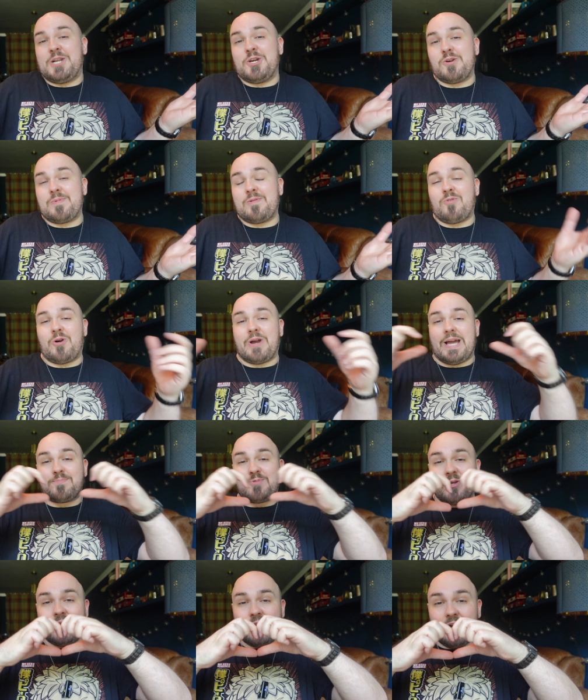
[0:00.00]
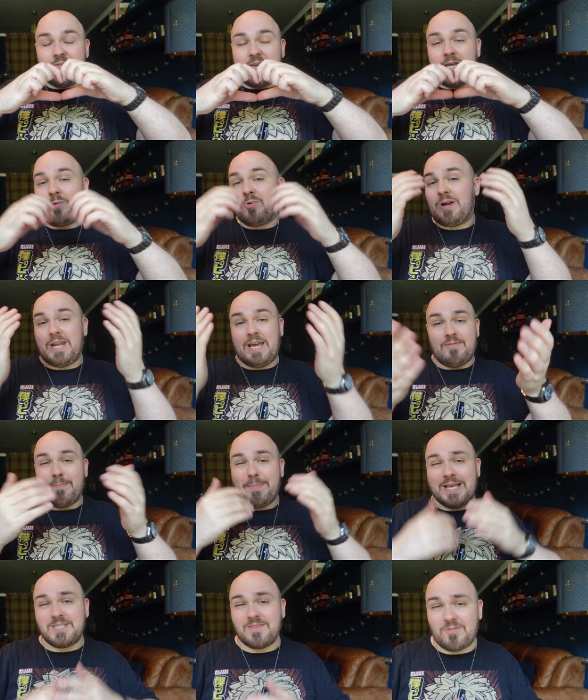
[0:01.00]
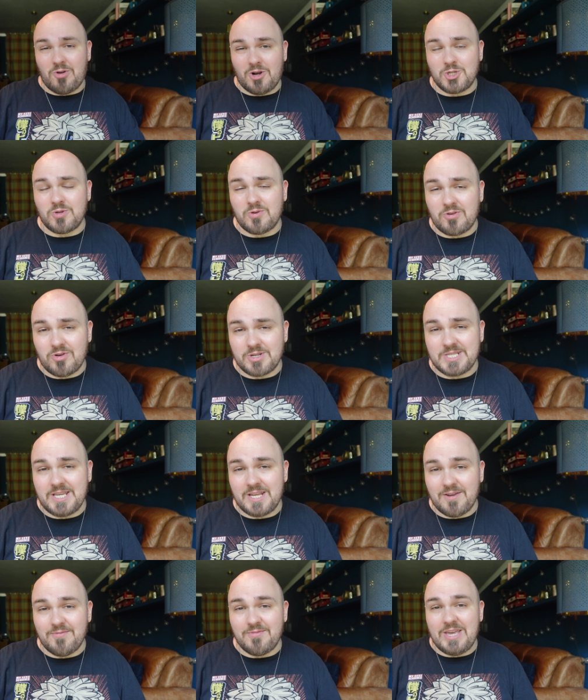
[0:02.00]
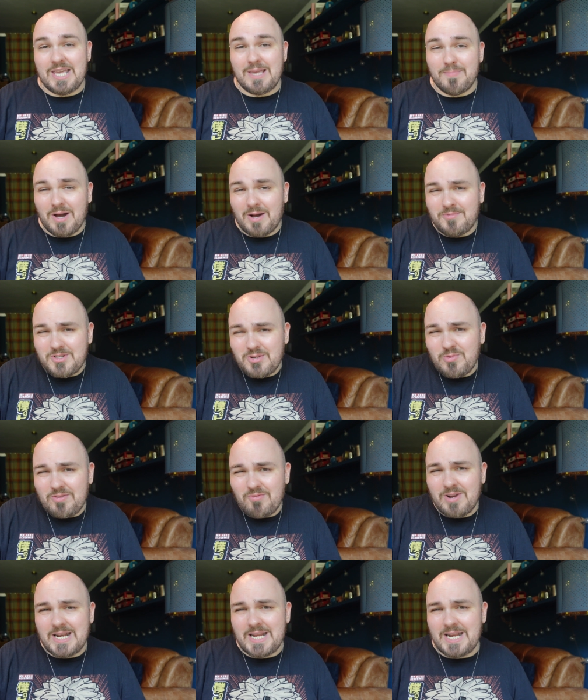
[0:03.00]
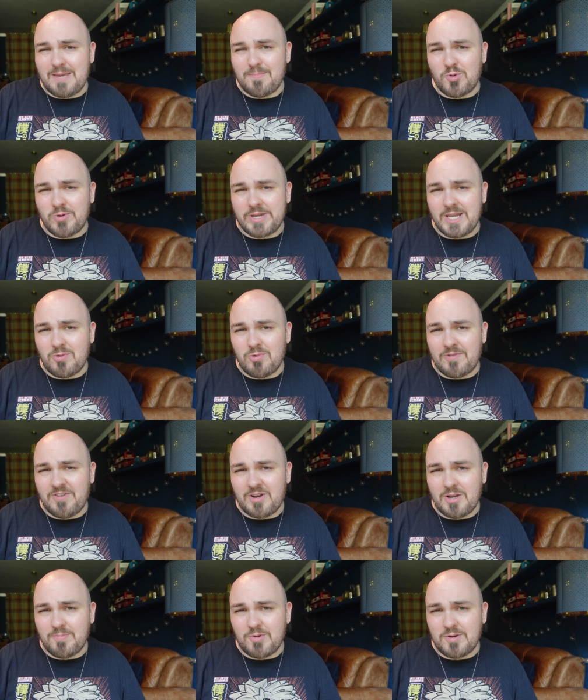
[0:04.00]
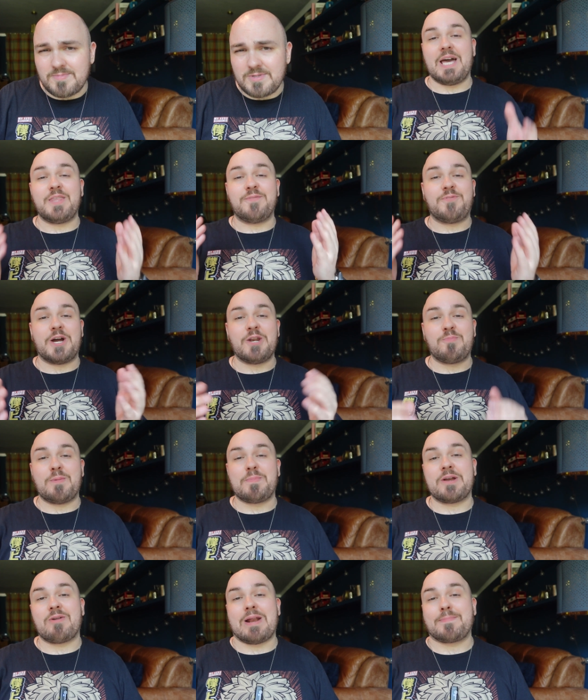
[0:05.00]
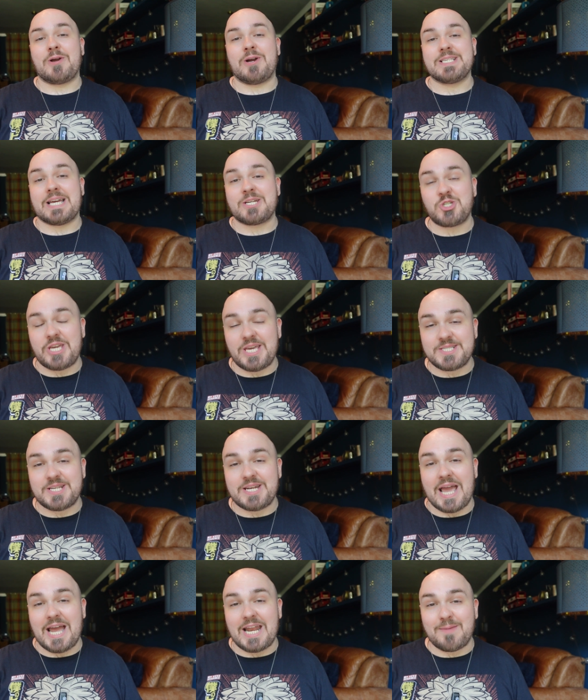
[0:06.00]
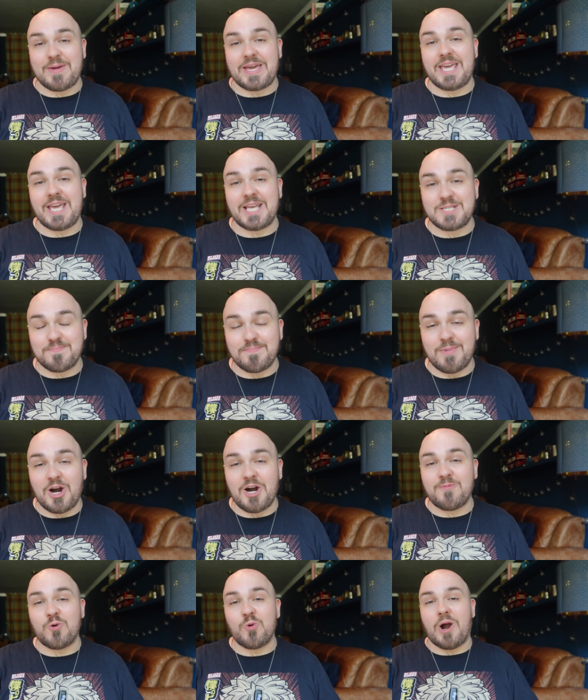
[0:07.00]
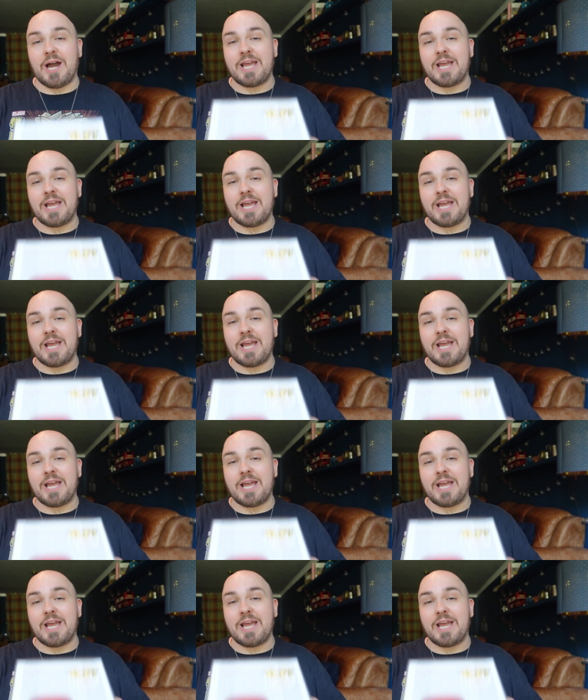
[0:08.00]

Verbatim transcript: And don't get me wrong, I absolutely love Killua and have a massive crush on Cristina Vee. But do we really need more Killua Funko Pops? And the final pop I grabbed, guys, actually isn't anime. It's Marvel.